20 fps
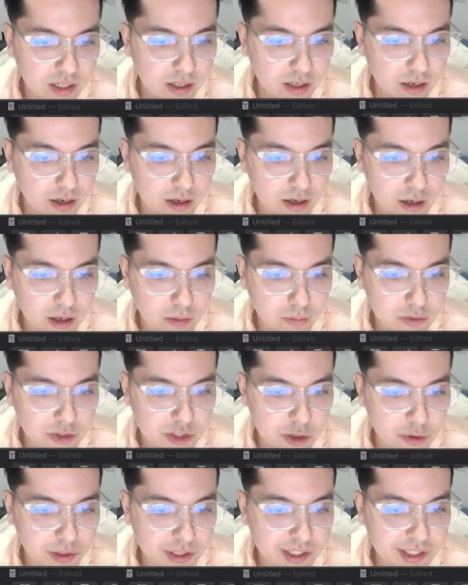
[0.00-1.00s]

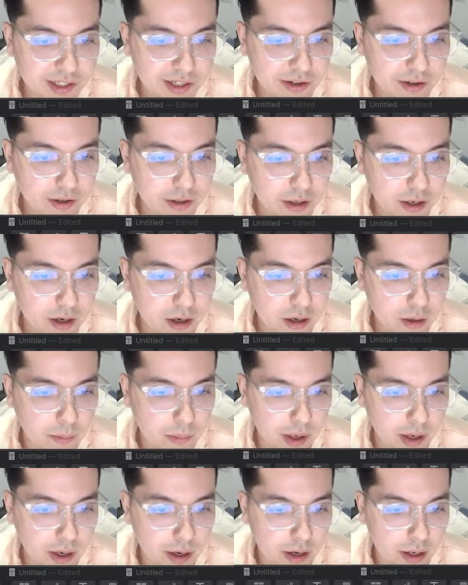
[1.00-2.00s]
So here,
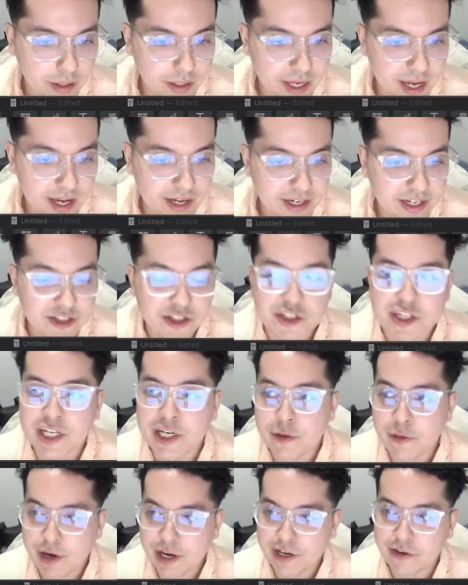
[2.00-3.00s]
again, it's just
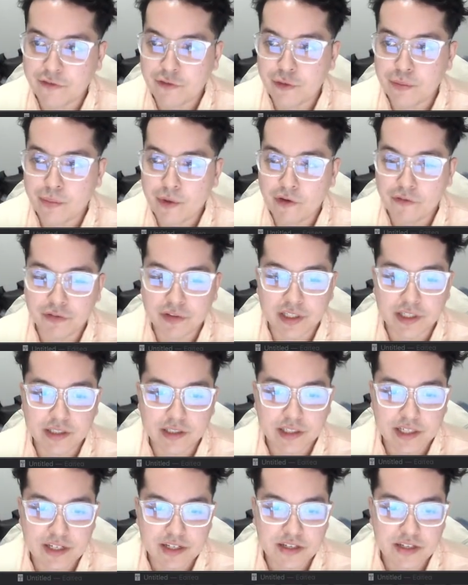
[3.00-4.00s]
iterating through both linked
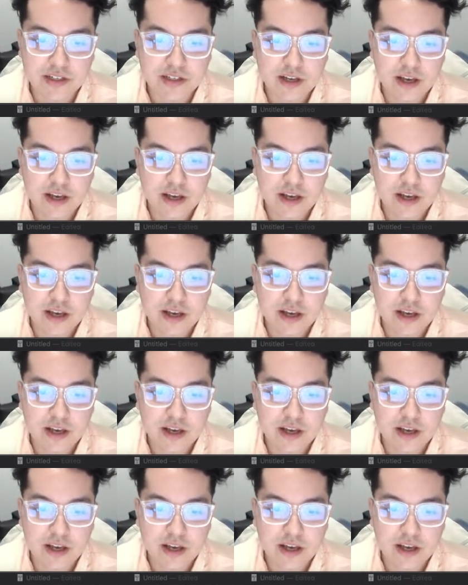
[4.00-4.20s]
list.